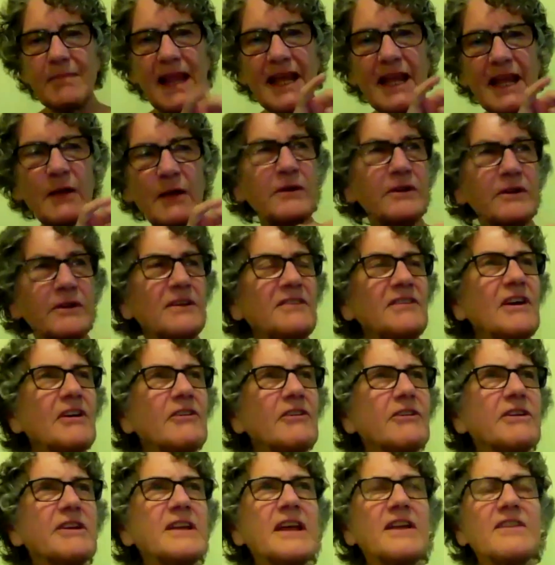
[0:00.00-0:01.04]
And I want to
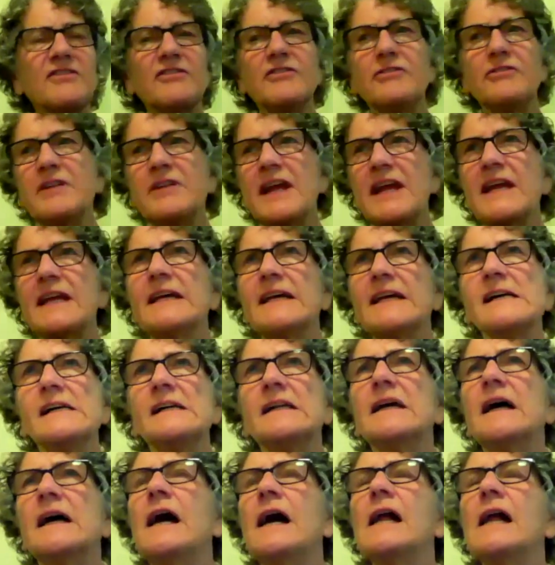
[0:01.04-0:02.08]
tell you, yesterday,
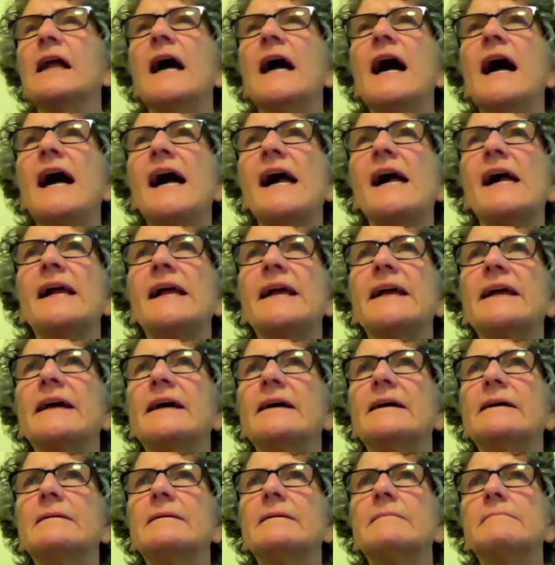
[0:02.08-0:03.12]
I
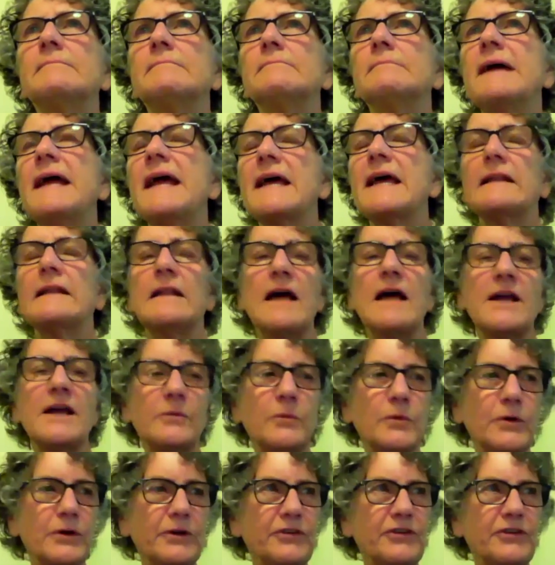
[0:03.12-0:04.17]
had a lot
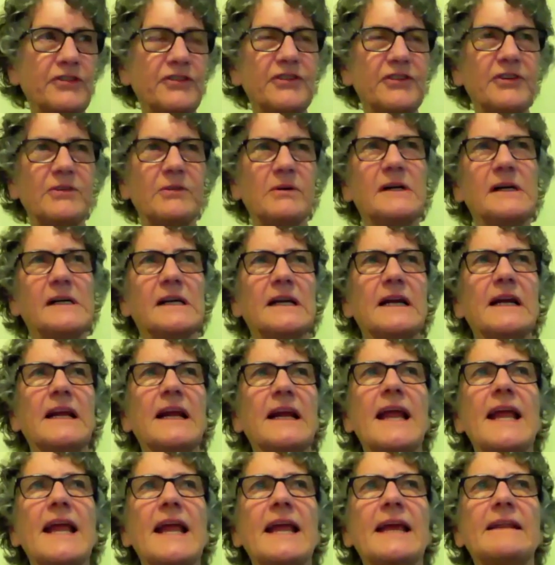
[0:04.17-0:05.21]
of work to do.
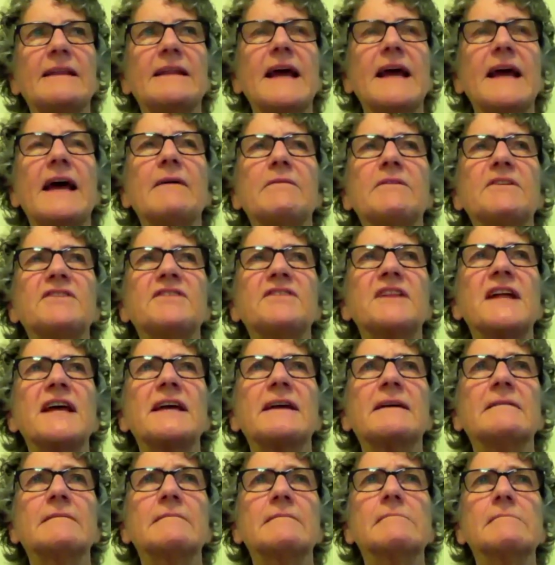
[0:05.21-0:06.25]
And I was
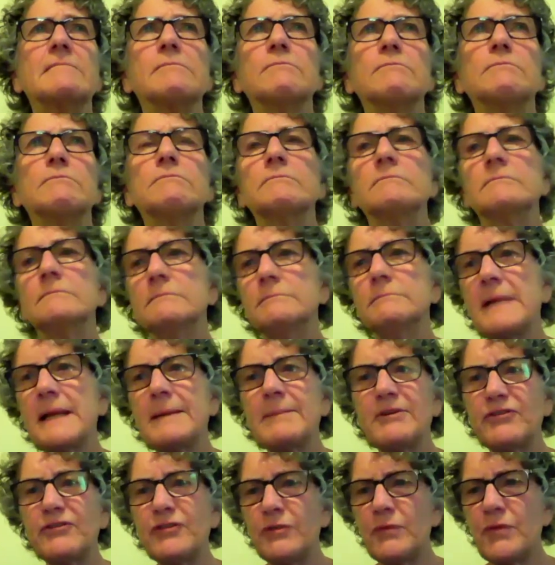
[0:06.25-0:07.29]
like
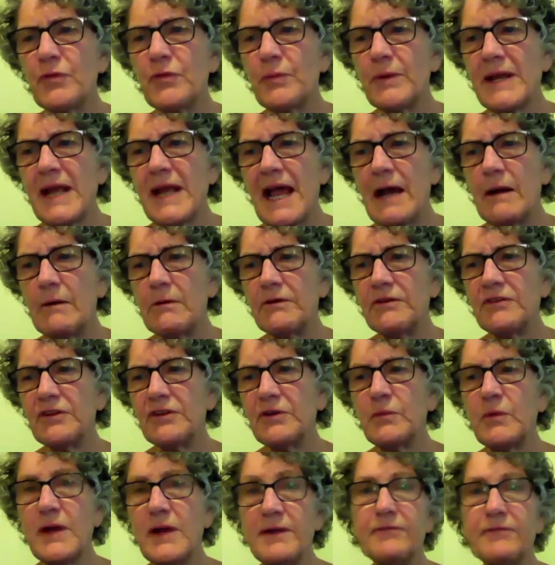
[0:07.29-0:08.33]
maybe 2-3 hours
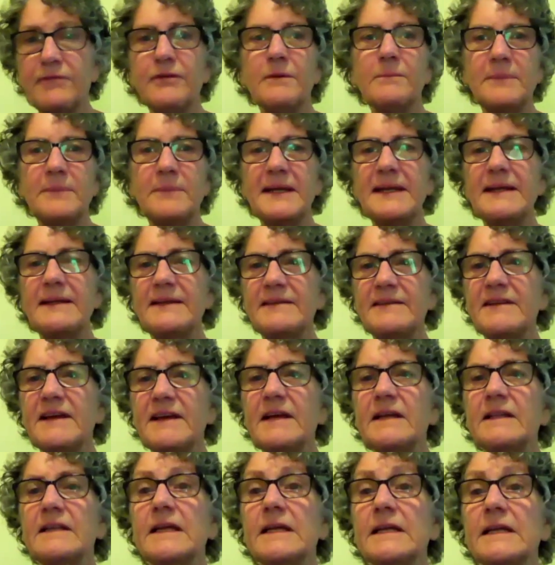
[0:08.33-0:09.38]
away from being
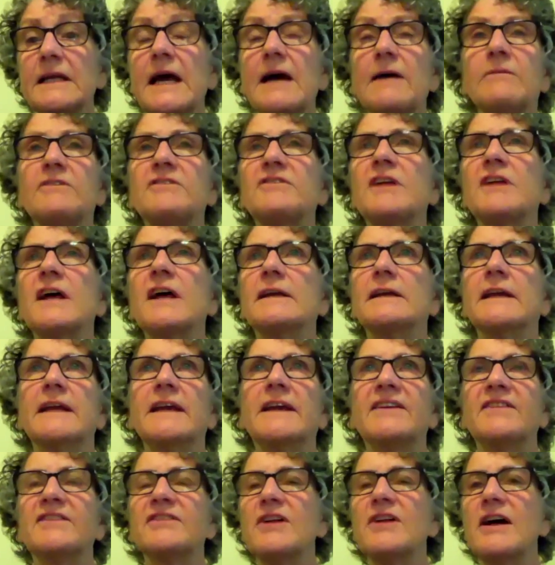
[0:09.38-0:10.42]
done. And I was like
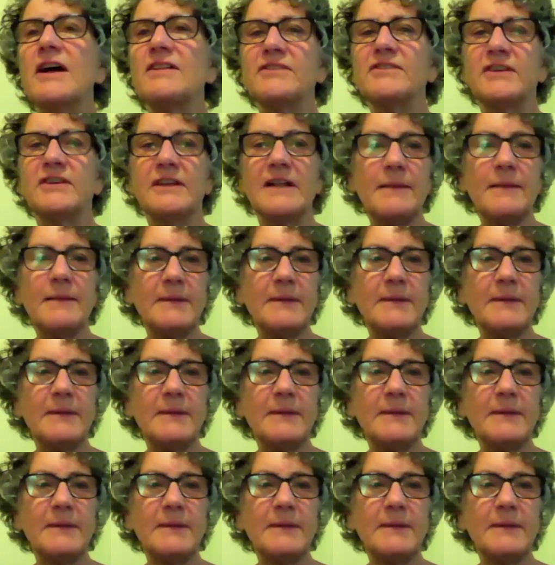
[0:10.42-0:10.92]
exhausted.